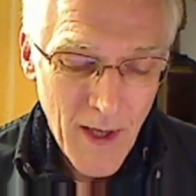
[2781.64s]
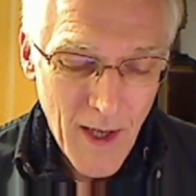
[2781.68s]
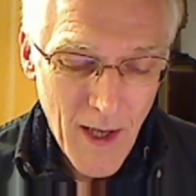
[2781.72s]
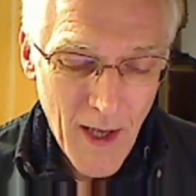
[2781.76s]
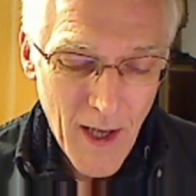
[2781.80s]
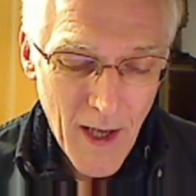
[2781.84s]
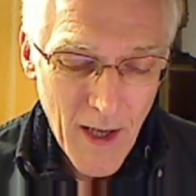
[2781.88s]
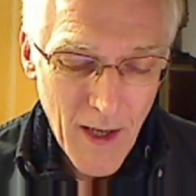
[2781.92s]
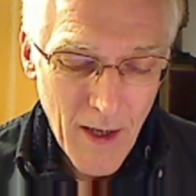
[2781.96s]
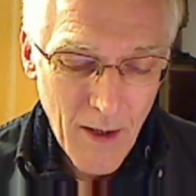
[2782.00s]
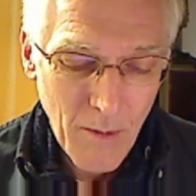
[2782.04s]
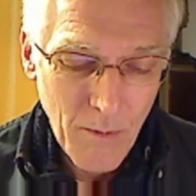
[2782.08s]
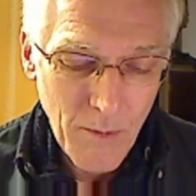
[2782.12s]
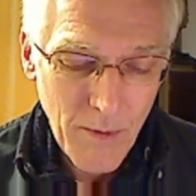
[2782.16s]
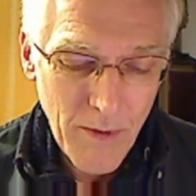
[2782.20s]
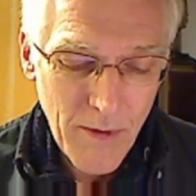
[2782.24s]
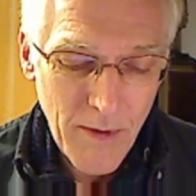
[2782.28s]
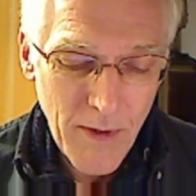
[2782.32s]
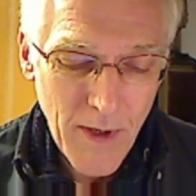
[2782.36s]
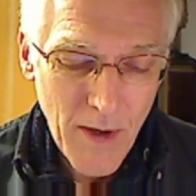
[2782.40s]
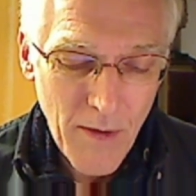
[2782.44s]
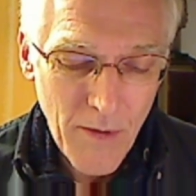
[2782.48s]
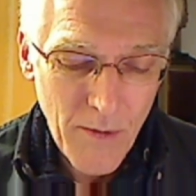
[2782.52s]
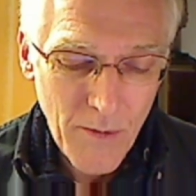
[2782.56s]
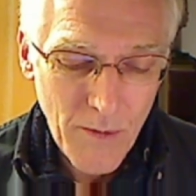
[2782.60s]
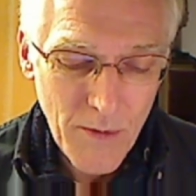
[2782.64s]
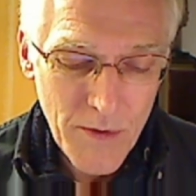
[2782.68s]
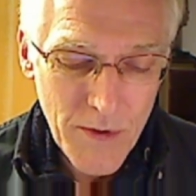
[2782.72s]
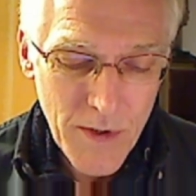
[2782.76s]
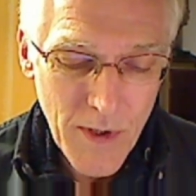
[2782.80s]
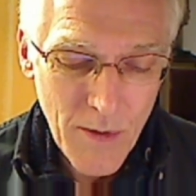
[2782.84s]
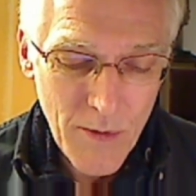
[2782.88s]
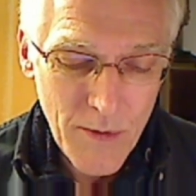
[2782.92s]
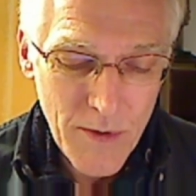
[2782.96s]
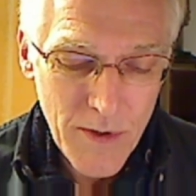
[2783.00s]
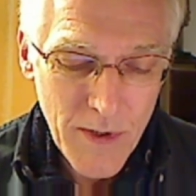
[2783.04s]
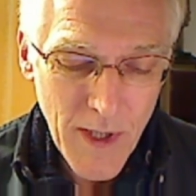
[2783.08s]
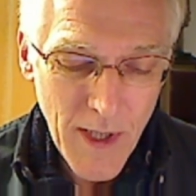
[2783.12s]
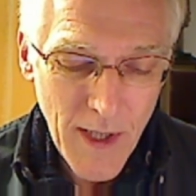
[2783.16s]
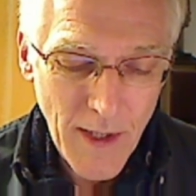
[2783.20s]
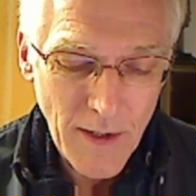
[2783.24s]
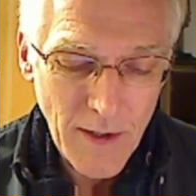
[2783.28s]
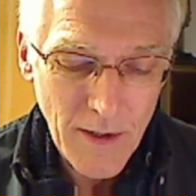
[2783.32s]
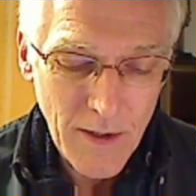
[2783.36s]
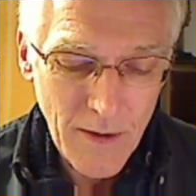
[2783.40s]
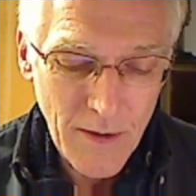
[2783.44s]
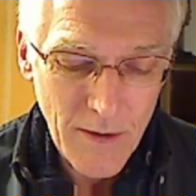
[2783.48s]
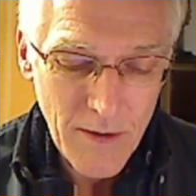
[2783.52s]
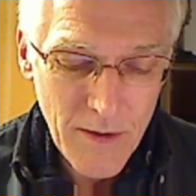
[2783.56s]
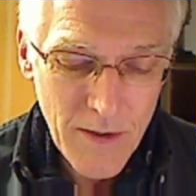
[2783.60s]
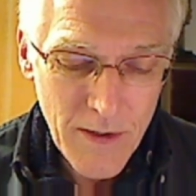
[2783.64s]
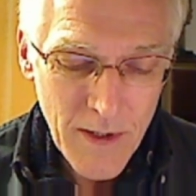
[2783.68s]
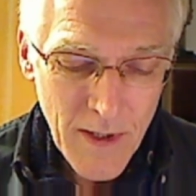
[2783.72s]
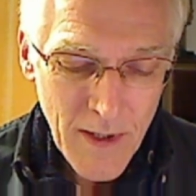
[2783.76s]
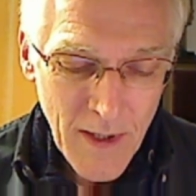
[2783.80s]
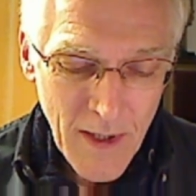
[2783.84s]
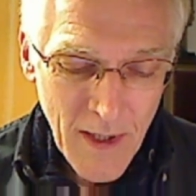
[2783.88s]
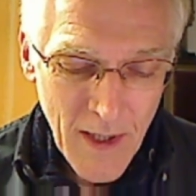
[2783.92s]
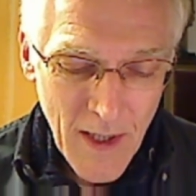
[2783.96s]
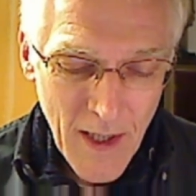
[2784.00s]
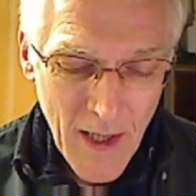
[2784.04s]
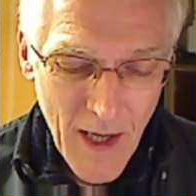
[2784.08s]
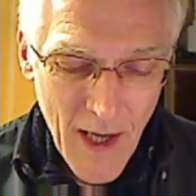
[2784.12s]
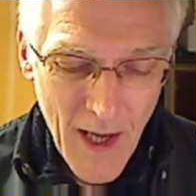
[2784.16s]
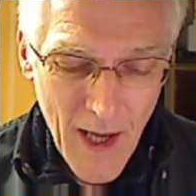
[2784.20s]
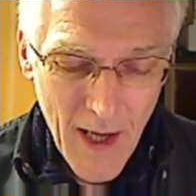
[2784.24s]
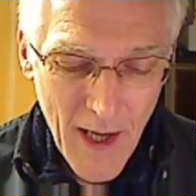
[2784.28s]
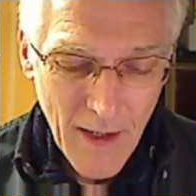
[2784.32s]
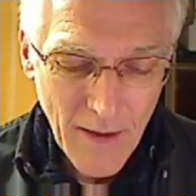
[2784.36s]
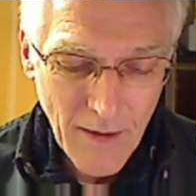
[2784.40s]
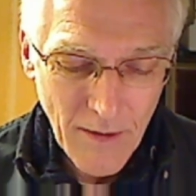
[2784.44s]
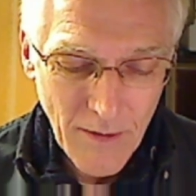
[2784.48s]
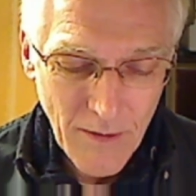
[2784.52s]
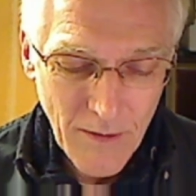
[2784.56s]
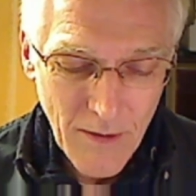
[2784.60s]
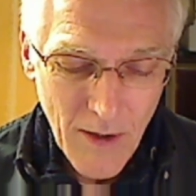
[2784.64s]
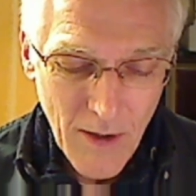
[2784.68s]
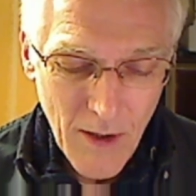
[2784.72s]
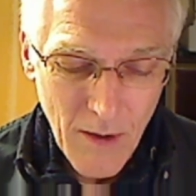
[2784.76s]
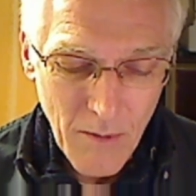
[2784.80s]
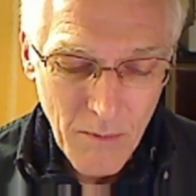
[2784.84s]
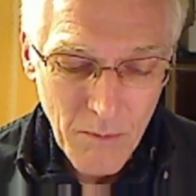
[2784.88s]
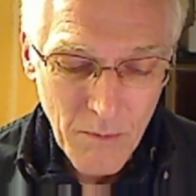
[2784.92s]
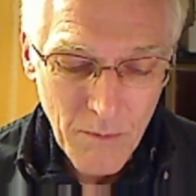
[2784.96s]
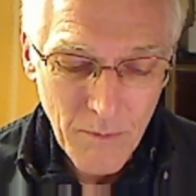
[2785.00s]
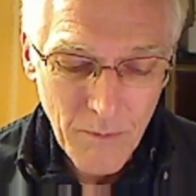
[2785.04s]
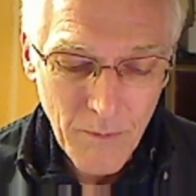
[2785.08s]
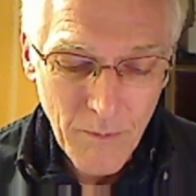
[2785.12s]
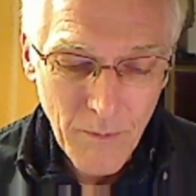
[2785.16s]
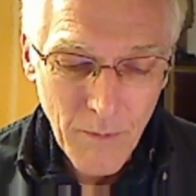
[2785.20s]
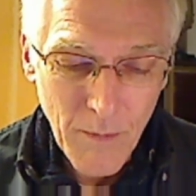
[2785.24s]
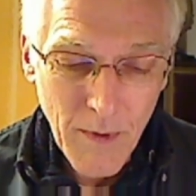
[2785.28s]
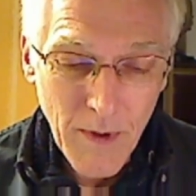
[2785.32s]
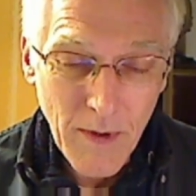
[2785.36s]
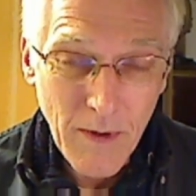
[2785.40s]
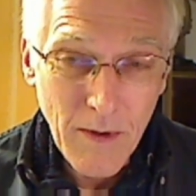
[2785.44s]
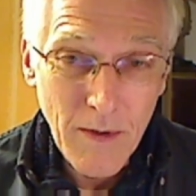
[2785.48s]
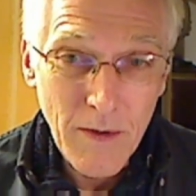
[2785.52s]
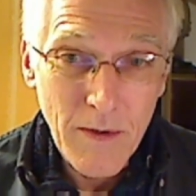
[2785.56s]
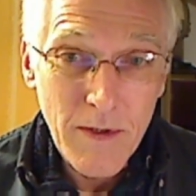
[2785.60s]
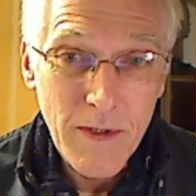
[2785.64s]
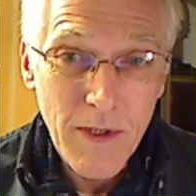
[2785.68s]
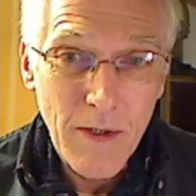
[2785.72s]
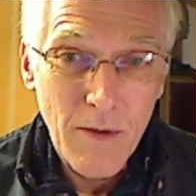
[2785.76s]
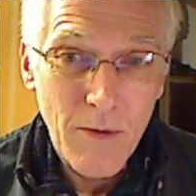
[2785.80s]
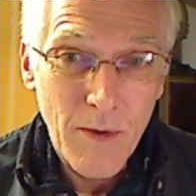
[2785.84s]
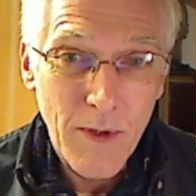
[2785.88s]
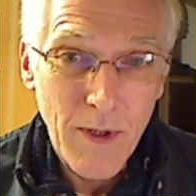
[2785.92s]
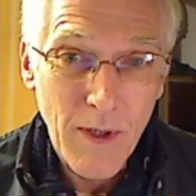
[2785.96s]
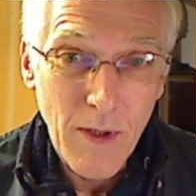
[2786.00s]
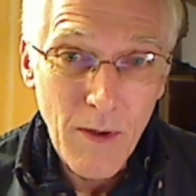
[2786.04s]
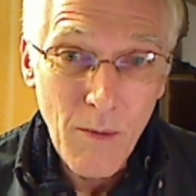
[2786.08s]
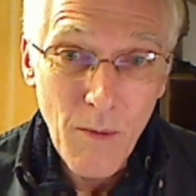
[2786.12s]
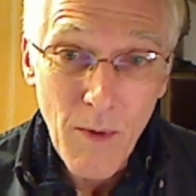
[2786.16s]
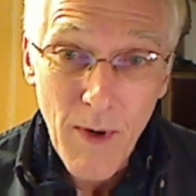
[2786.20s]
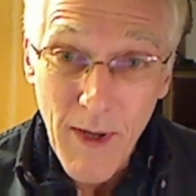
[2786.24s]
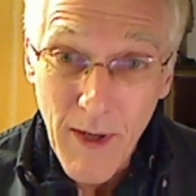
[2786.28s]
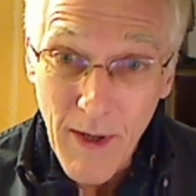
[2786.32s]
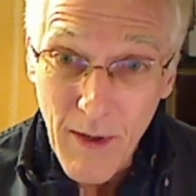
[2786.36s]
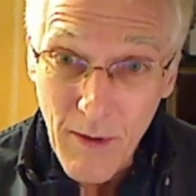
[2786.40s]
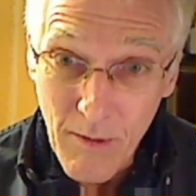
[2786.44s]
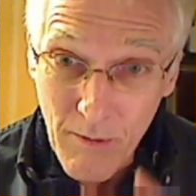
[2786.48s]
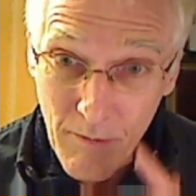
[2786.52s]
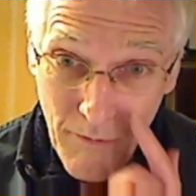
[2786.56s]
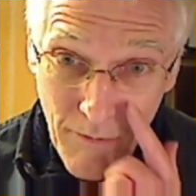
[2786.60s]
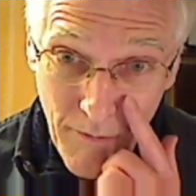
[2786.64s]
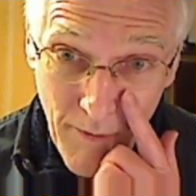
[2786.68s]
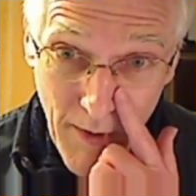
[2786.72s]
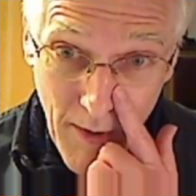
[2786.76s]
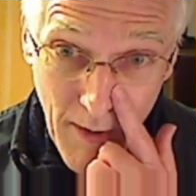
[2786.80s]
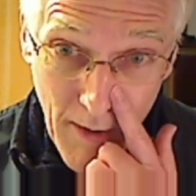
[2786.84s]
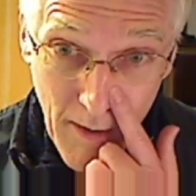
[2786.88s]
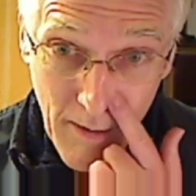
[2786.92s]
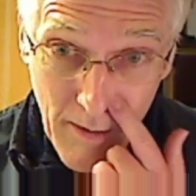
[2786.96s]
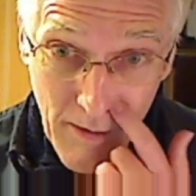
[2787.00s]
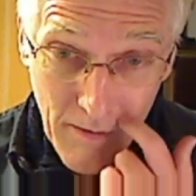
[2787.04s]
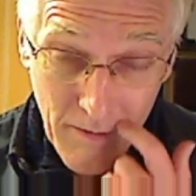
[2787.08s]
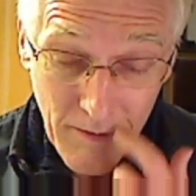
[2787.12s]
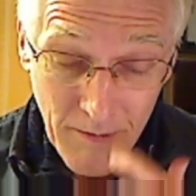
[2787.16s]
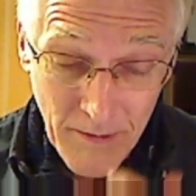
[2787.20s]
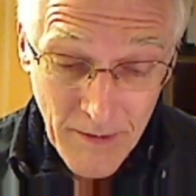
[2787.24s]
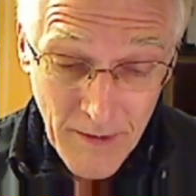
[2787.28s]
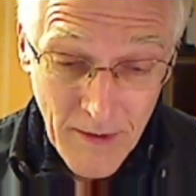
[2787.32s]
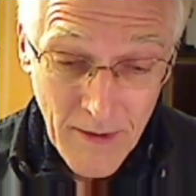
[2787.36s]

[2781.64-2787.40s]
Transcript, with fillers: uh, with the other associations, and um, we're considering a way of uh,